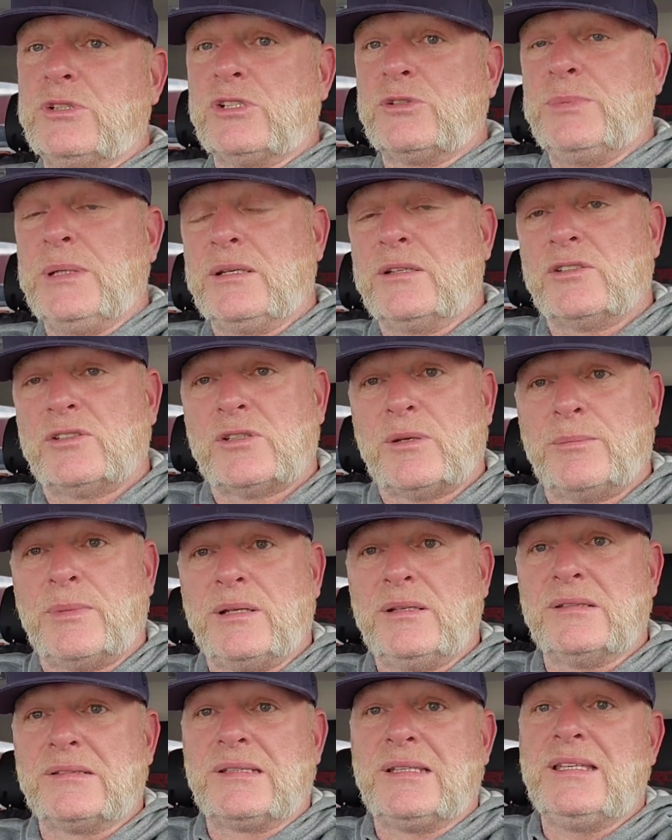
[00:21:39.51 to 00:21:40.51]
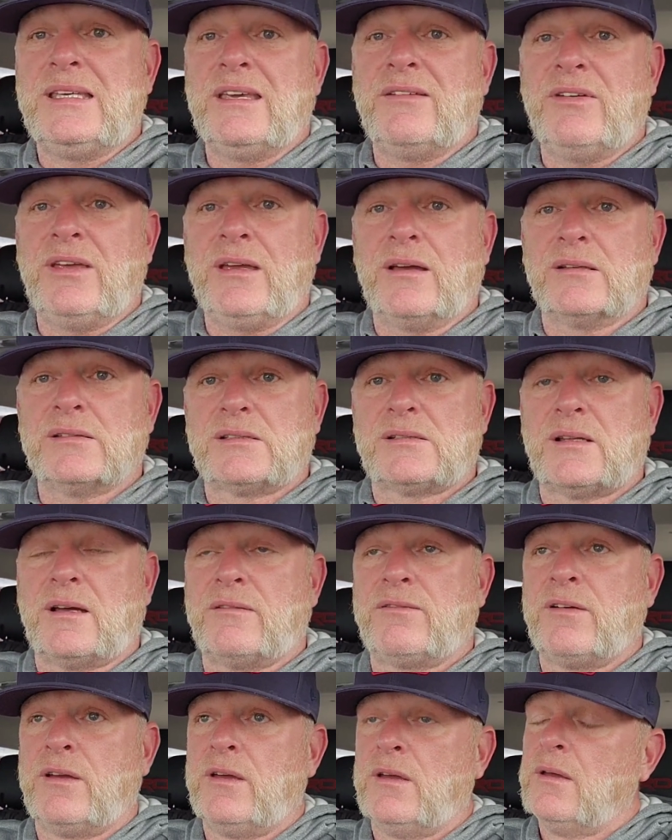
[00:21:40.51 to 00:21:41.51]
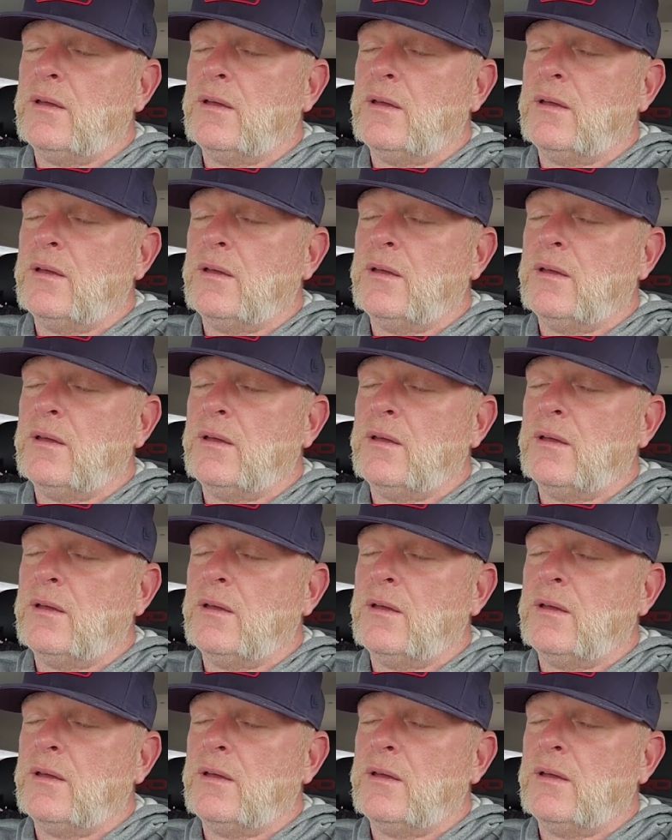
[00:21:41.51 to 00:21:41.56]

just because somebody is giving us stuff.